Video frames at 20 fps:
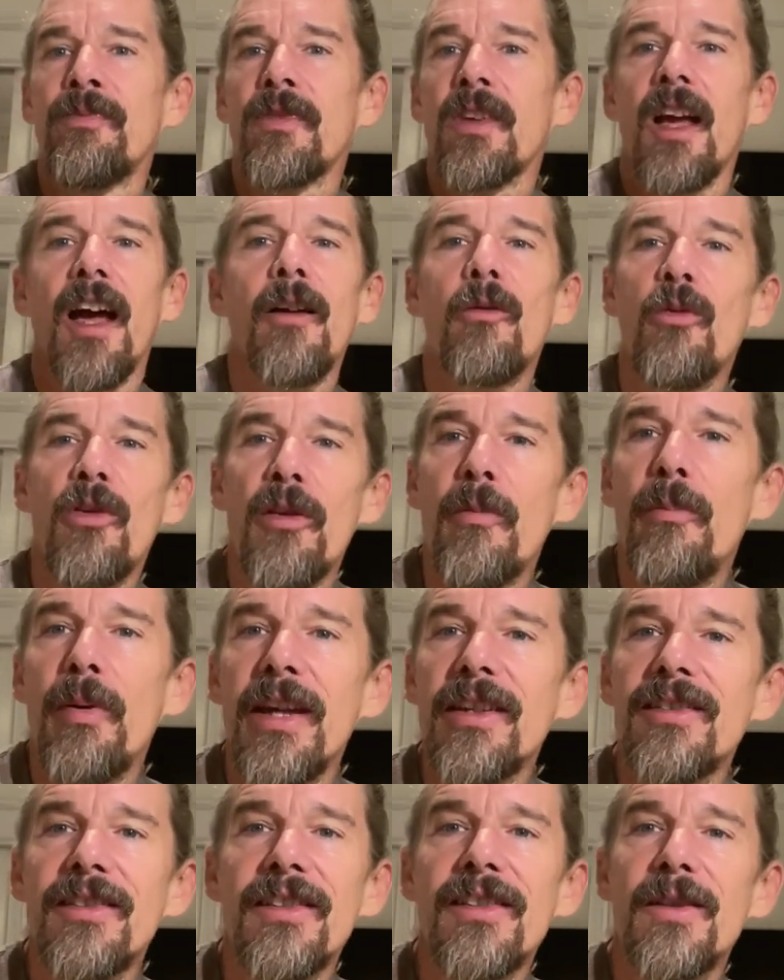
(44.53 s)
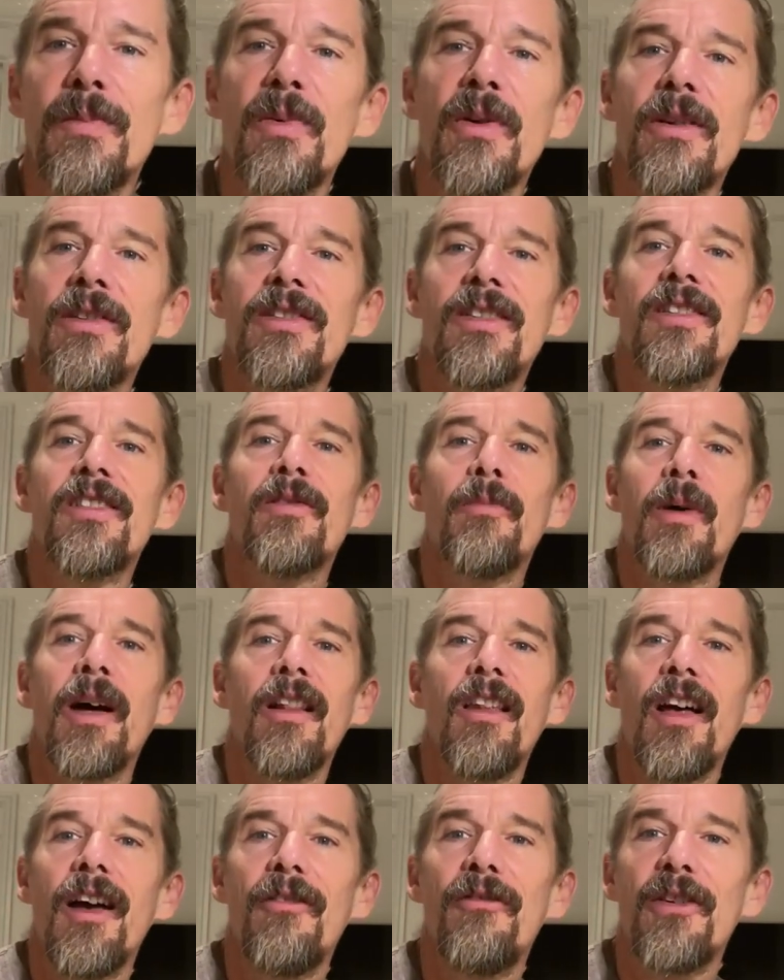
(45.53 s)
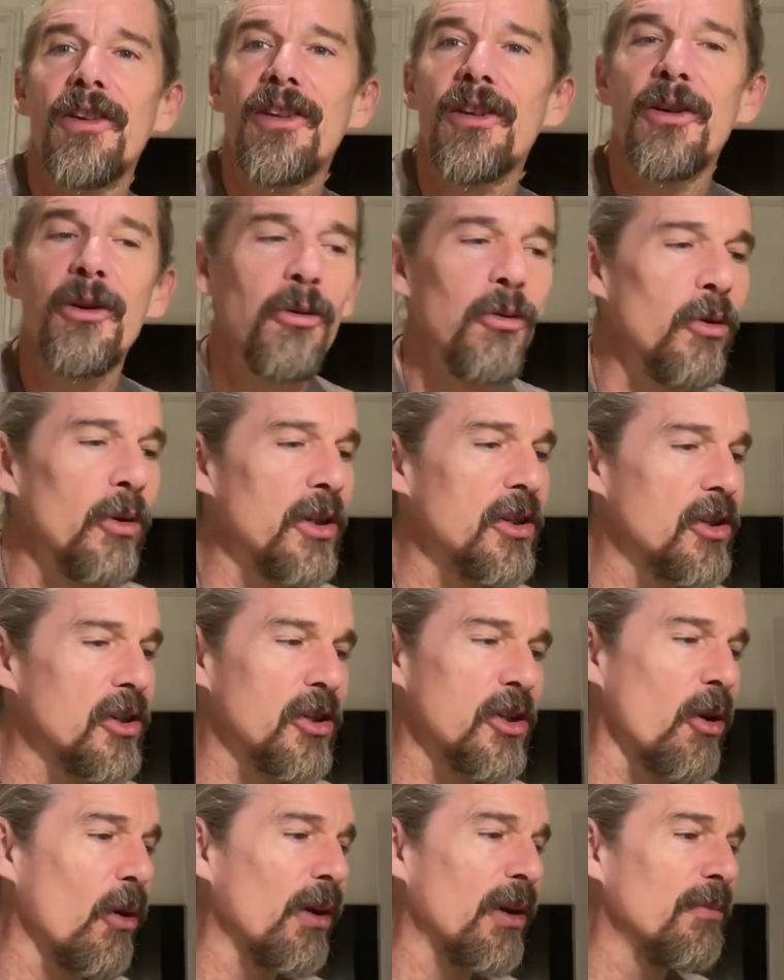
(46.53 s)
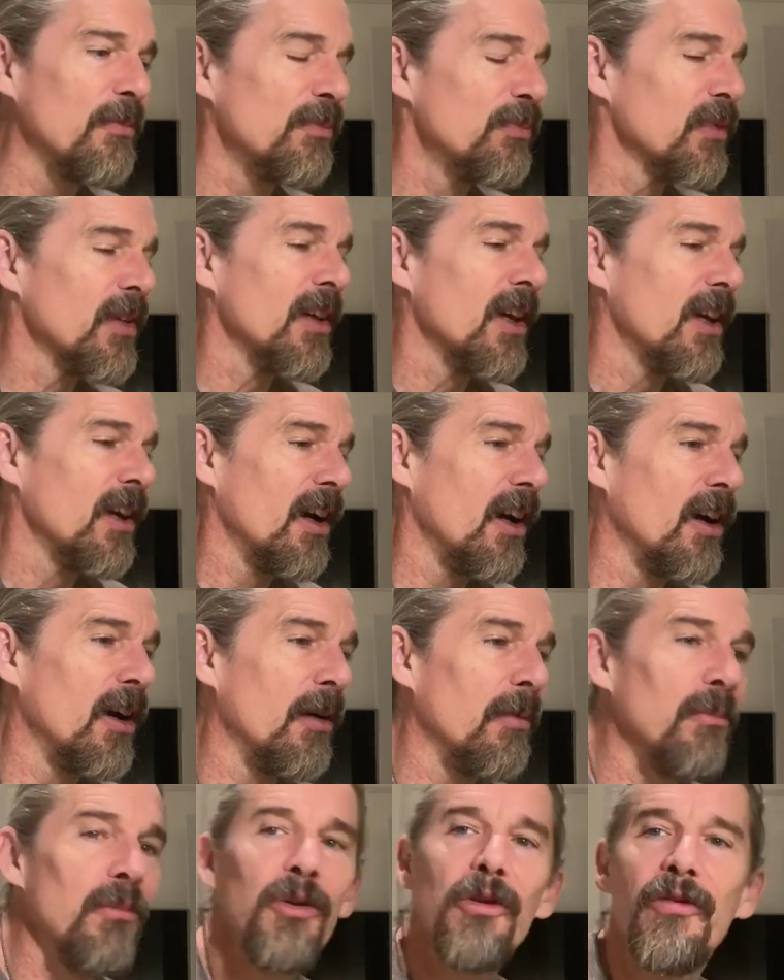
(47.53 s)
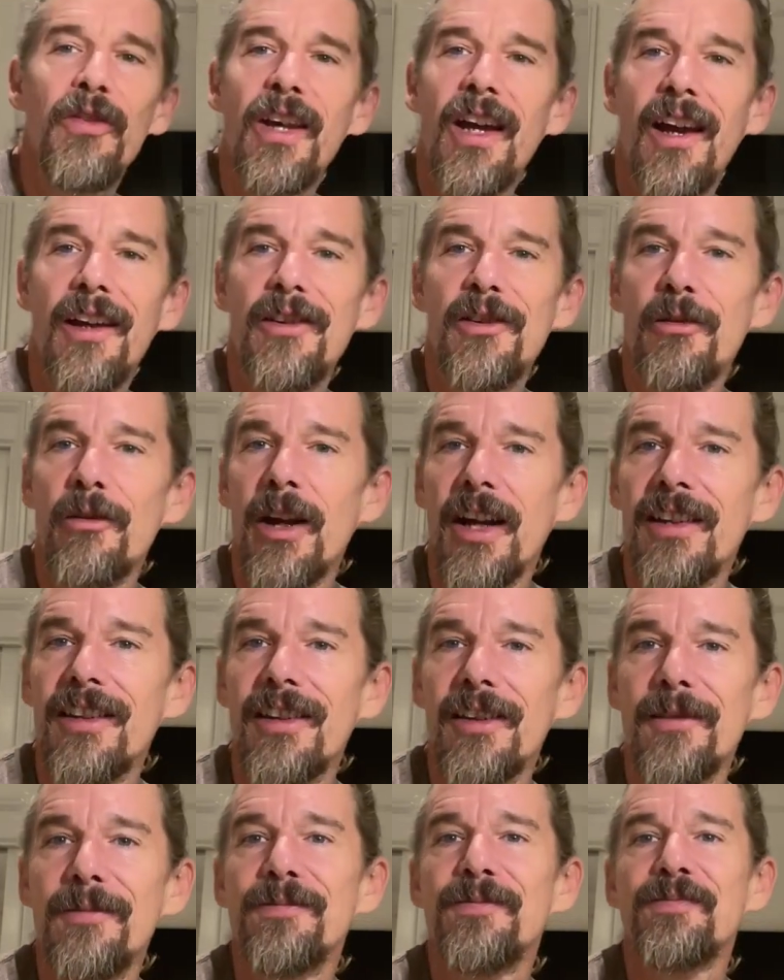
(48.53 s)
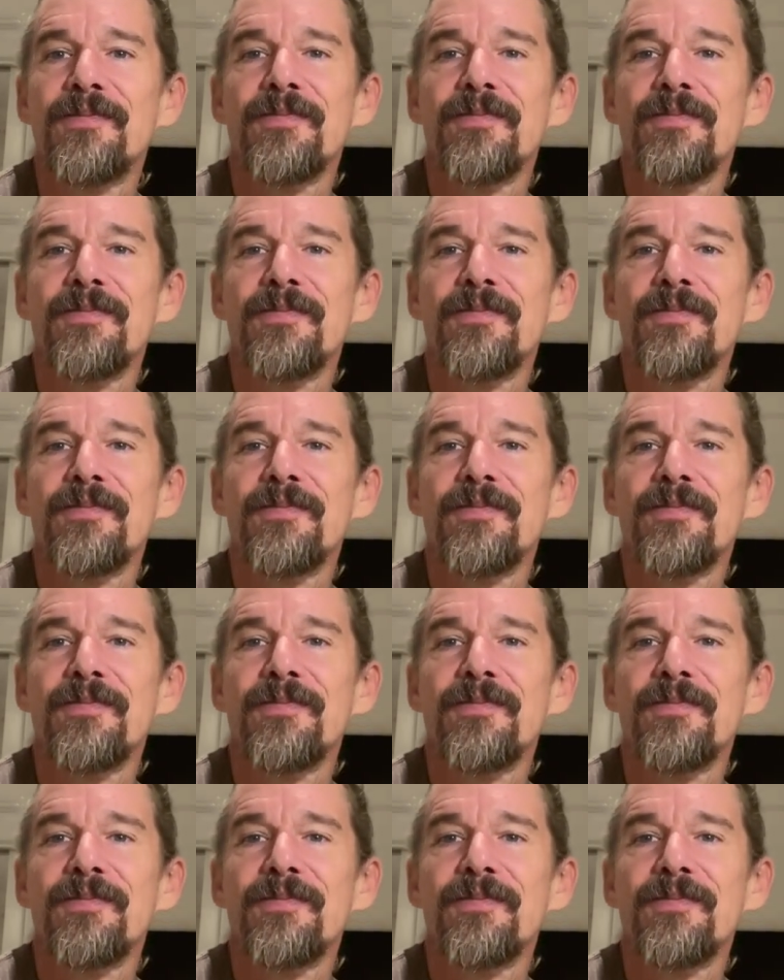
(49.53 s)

I had one of the best experiences of my life at the Coolidge, showing a movie I directed,